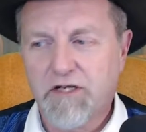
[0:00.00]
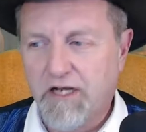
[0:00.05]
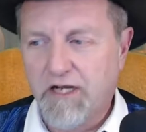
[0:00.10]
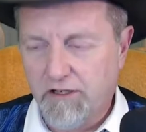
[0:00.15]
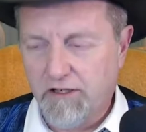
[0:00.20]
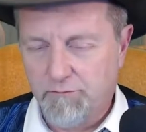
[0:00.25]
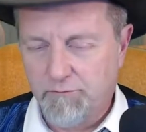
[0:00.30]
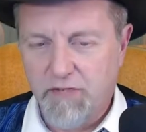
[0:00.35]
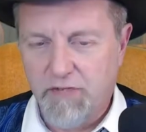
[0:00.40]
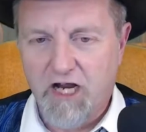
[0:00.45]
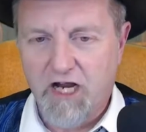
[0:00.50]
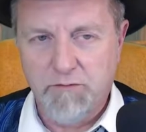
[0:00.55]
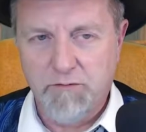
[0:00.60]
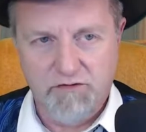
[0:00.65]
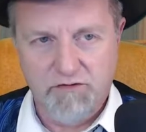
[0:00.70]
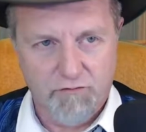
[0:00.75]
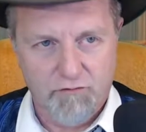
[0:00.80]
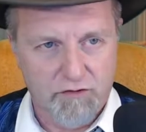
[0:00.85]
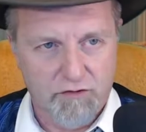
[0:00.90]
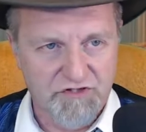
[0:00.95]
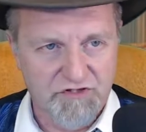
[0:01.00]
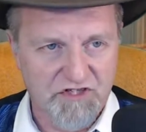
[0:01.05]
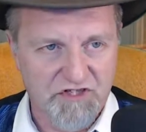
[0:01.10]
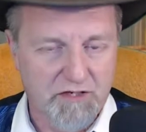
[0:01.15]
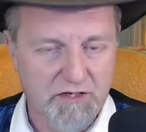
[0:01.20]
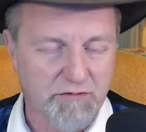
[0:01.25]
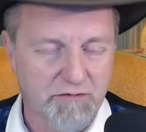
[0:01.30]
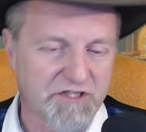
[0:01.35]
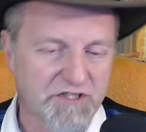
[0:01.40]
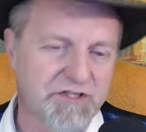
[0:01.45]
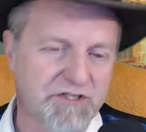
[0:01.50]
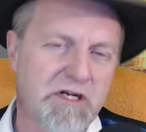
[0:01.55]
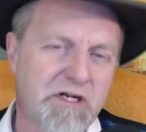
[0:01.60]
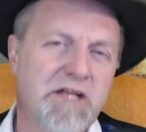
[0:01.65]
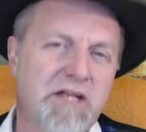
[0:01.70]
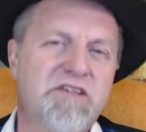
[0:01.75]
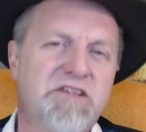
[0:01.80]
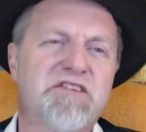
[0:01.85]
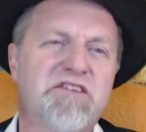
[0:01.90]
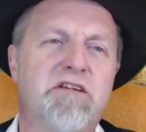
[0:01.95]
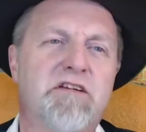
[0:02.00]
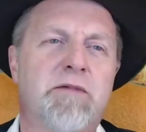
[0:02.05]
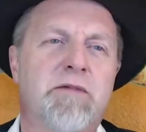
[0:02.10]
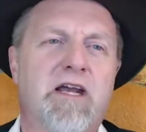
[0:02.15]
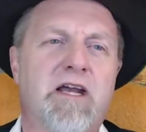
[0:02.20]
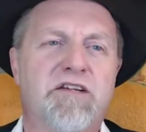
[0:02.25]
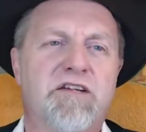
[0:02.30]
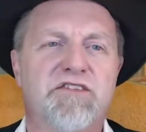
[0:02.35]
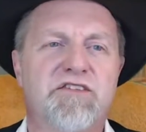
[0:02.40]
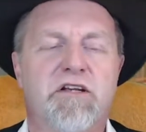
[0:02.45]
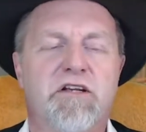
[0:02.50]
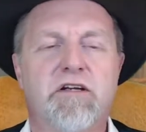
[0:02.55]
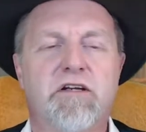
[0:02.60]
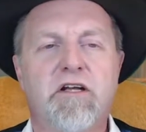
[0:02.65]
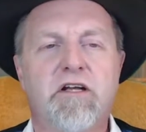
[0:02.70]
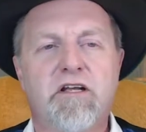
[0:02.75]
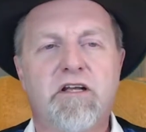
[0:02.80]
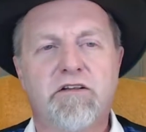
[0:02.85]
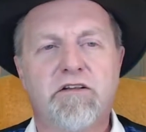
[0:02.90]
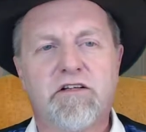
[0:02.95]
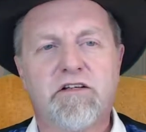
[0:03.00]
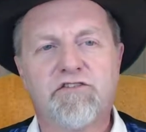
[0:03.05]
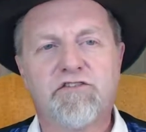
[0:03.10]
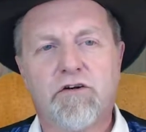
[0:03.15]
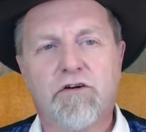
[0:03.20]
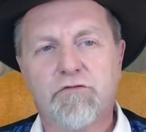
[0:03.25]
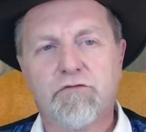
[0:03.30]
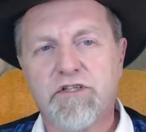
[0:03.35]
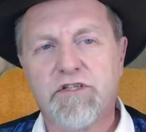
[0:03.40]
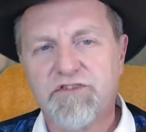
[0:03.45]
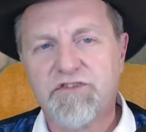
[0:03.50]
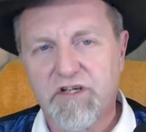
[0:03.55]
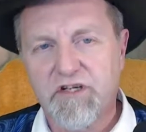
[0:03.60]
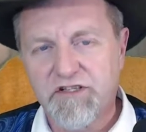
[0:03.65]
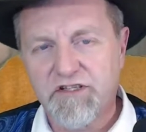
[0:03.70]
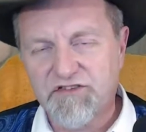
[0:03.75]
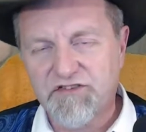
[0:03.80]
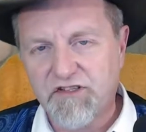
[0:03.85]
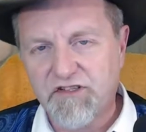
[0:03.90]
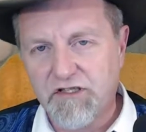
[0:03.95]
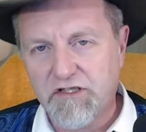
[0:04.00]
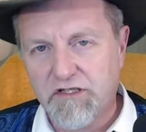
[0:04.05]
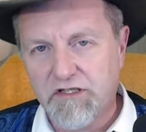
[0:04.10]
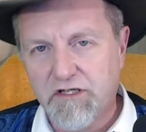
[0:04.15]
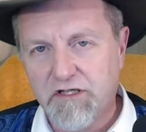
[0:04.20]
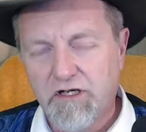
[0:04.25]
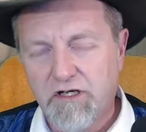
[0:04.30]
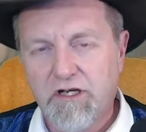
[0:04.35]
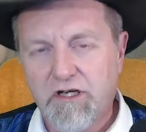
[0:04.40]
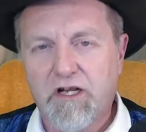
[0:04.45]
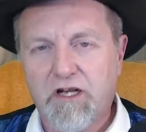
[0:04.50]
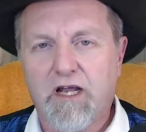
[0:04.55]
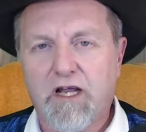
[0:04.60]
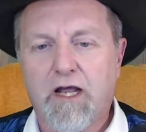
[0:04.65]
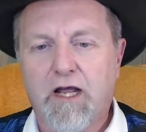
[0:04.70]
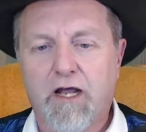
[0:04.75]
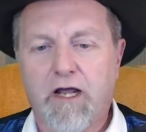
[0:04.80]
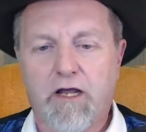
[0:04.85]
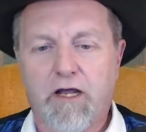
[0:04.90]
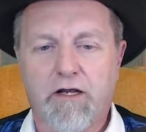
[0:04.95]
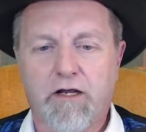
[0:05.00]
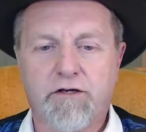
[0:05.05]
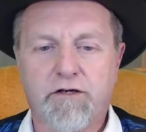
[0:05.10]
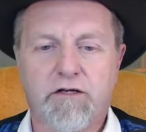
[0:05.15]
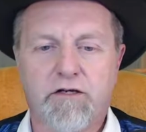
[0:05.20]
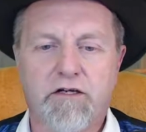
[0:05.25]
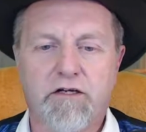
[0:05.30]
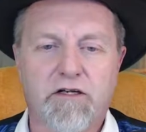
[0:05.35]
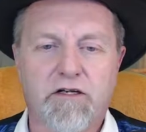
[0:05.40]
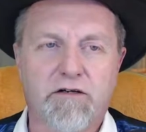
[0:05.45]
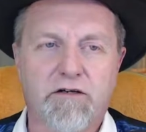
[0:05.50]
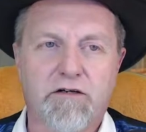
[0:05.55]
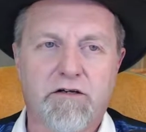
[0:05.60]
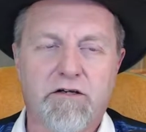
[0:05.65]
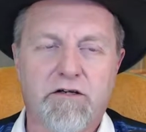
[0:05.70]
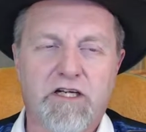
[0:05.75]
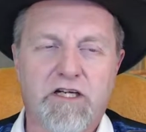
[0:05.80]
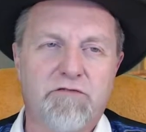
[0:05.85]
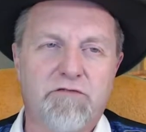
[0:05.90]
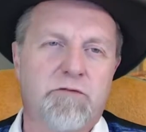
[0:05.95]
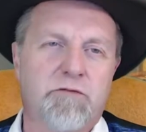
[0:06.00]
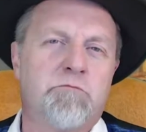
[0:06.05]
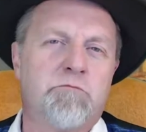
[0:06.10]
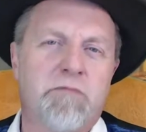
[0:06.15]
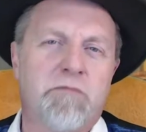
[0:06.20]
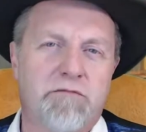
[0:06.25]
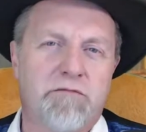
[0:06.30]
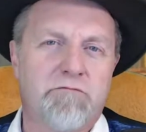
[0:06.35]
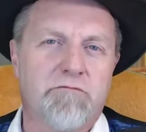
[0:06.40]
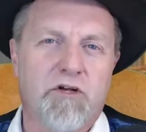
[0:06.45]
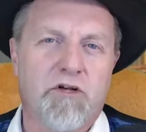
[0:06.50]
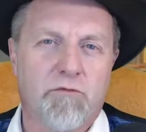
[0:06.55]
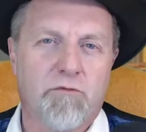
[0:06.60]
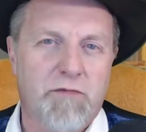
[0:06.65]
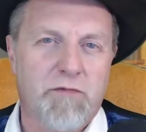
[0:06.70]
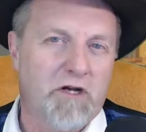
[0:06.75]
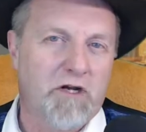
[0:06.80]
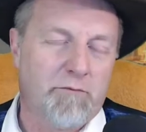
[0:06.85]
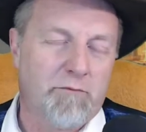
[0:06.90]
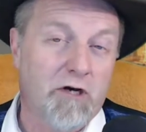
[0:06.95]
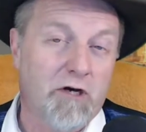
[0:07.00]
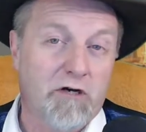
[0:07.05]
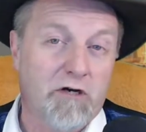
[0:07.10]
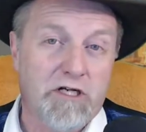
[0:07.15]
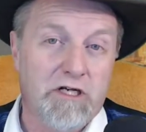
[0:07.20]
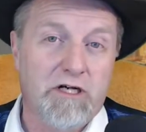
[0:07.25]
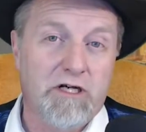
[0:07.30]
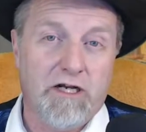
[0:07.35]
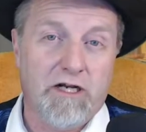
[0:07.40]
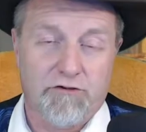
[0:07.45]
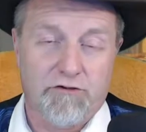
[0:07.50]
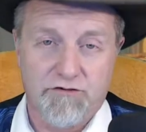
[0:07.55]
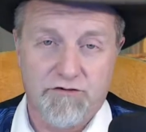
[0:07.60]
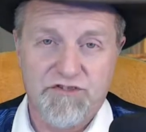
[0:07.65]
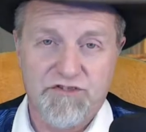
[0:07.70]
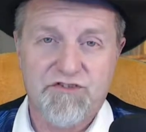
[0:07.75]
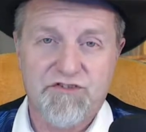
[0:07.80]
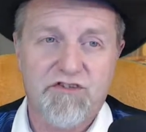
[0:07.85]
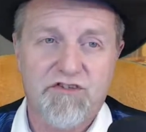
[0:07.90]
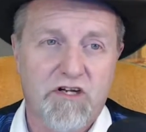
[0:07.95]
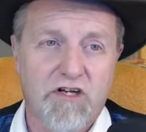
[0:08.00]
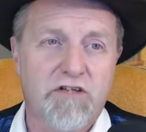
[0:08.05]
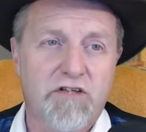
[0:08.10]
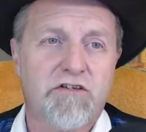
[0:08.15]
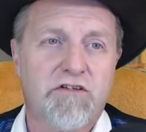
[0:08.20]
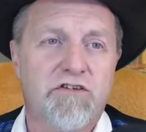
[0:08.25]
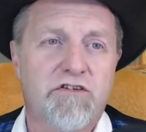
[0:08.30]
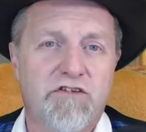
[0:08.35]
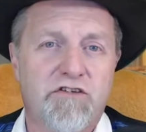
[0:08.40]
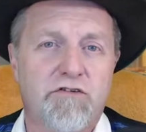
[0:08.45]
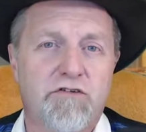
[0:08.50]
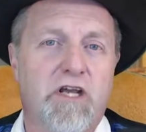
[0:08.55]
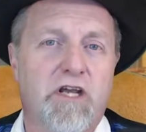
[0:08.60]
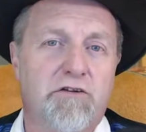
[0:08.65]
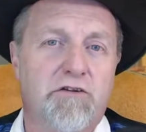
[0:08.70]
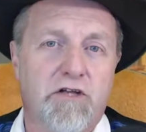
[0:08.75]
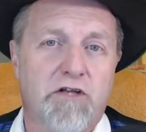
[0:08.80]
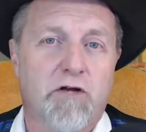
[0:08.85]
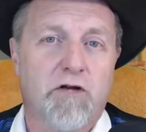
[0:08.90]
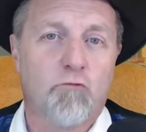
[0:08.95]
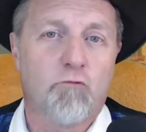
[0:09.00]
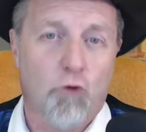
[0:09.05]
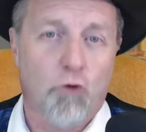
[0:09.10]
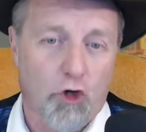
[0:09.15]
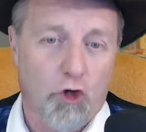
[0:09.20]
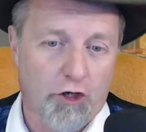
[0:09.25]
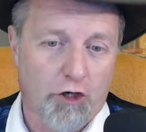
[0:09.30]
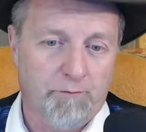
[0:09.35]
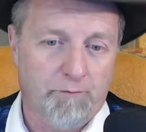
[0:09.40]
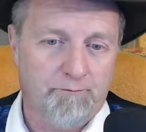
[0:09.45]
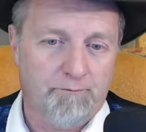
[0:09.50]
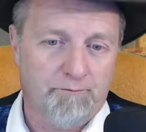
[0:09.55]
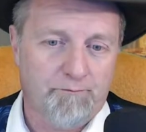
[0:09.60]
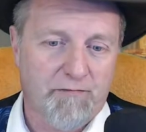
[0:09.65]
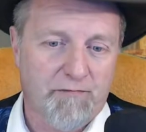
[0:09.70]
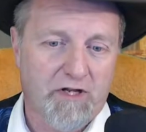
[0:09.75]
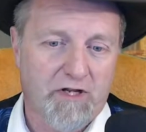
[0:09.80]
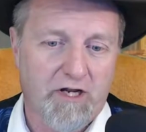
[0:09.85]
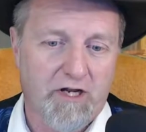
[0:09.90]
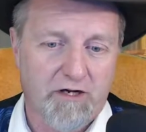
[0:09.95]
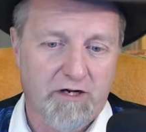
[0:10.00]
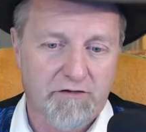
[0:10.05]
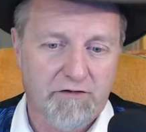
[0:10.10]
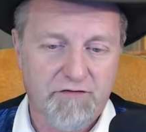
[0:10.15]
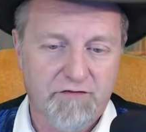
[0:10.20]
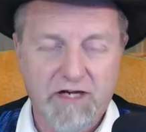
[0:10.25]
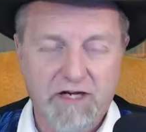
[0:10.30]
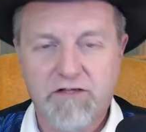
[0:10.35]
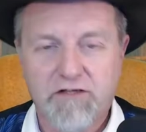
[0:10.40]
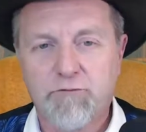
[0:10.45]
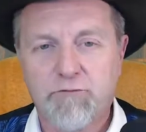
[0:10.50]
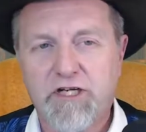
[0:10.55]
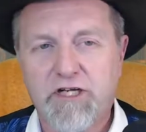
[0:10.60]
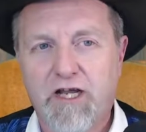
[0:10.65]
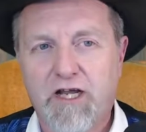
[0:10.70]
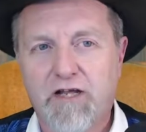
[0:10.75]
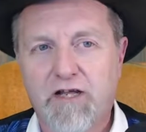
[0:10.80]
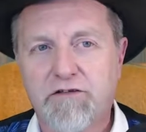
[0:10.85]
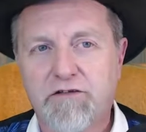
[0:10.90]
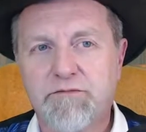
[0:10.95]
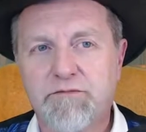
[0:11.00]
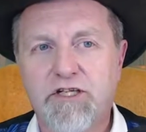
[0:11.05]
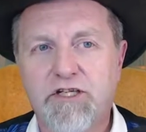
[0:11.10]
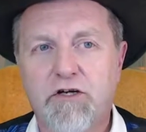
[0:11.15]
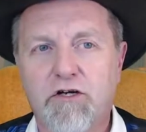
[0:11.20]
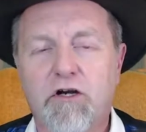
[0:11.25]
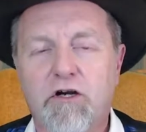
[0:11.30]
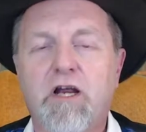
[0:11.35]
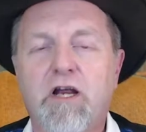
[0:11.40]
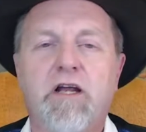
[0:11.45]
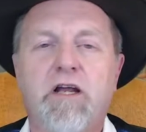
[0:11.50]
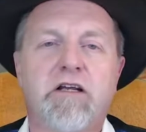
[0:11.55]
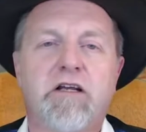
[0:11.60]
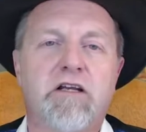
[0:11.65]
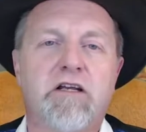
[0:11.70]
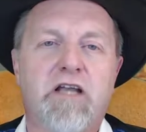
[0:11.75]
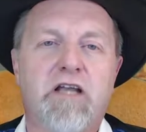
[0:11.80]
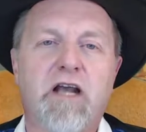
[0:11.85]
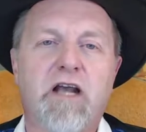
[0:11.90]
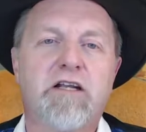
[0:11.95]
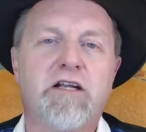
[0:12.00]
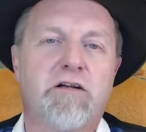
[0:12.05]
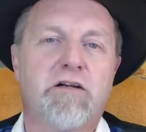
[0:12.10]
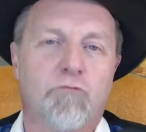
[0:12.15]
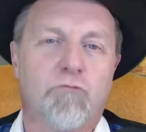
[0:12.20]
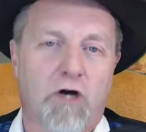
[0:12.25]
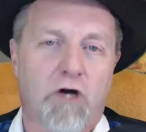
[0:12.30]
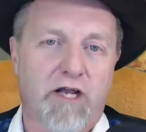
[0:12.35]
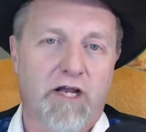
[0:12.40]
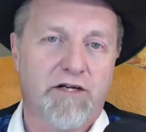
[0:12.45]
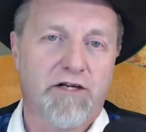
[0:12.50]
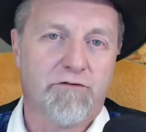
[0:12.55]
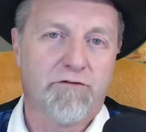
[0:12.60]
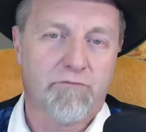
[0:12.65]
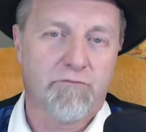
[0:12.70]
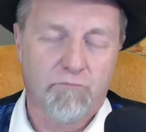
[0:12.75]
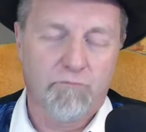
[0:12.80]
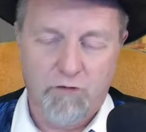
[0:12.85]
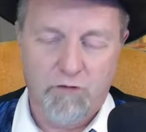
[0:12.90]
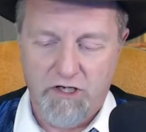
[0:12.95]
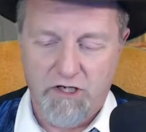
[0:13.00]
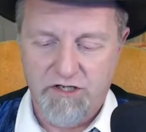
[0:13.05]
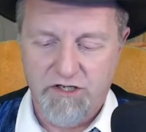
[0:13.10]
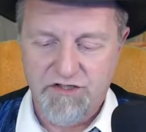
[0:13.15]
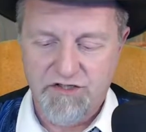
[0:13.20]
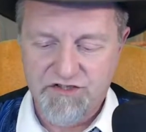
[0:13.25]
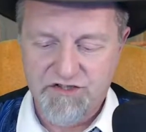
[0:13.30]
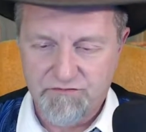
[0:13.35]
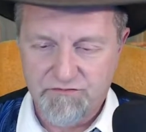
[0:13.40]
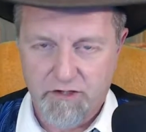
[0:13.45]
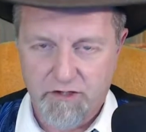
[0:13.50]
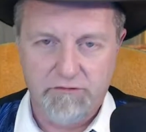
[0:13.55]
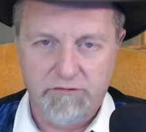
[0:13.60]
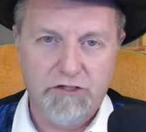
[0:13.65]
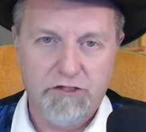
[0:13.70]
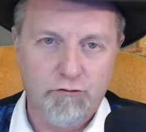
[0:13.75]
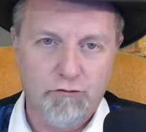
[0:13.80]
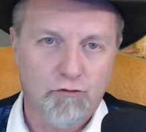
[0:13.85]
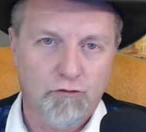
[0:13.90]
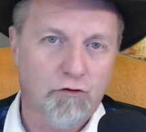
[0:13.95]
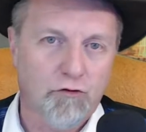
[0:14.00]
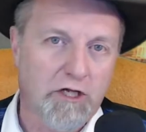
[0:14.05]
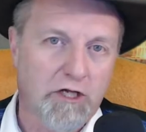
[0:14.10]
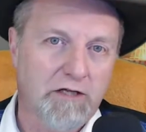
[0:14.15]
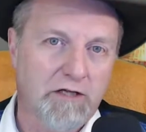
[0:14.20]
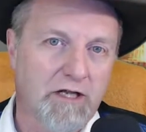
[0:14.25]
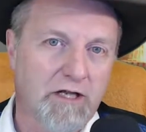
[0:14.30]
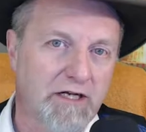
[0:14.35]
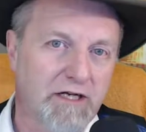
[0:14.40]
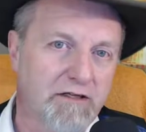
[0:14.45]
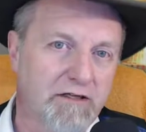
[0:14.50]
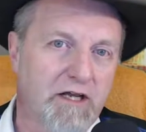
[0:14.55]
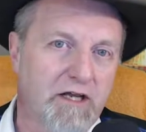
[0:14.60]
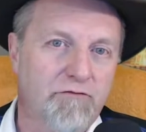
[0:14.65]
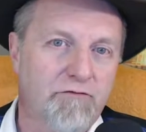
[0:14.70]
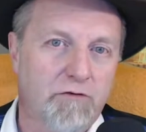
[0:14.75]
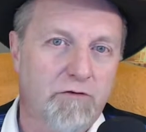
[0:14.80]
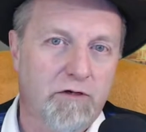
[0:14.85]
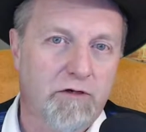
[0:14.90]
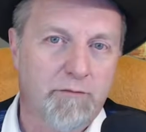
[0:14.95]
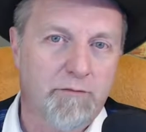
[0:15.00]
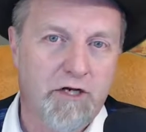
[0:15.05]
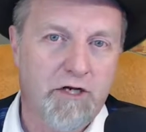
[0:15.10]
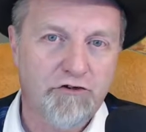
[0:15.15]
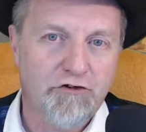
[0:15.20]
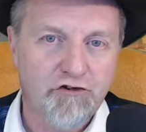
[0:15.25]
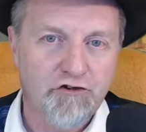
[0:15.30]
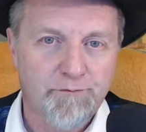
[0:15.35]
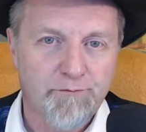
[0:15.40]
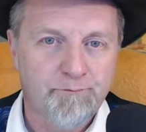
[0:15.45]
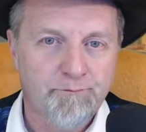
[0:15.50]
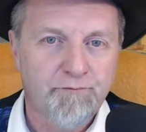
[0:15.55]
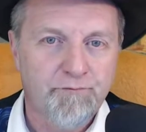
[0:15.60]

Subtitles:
Alabama, for example, is not the same accent that's over in Tennessee. And even American actors tend to get that wrong. And the fact that we had them here getting it right was very cool. I like that very much.